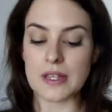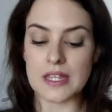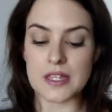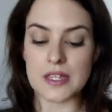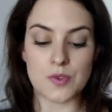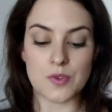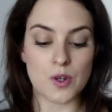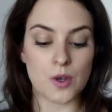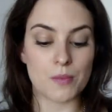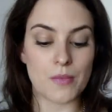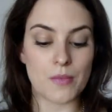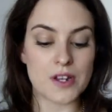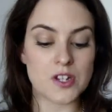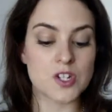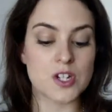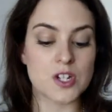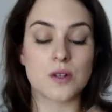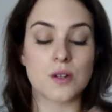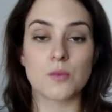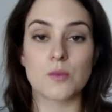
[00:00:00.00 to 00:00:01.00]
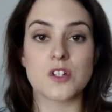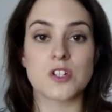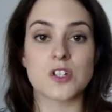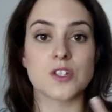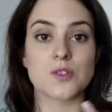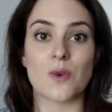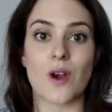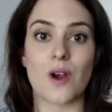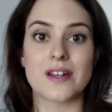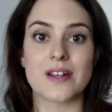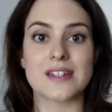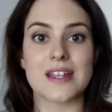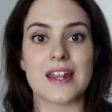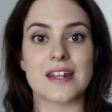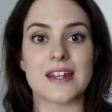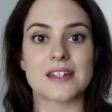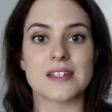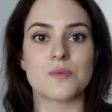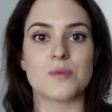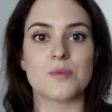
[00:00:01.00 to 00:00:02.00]
even on my chin, which is where I
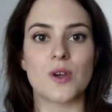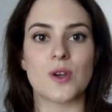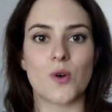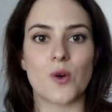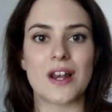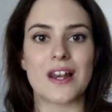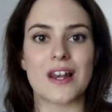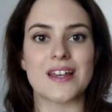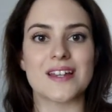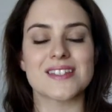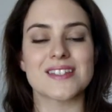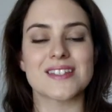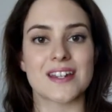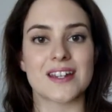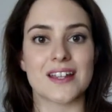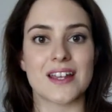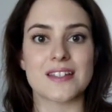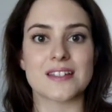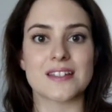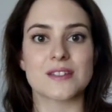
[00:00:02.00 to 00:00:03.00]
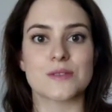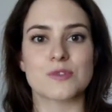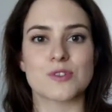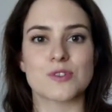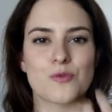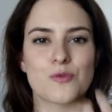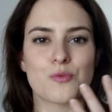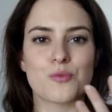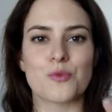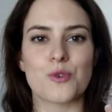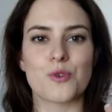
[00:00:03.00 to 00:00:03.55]
tend to be oiliest and get some sort of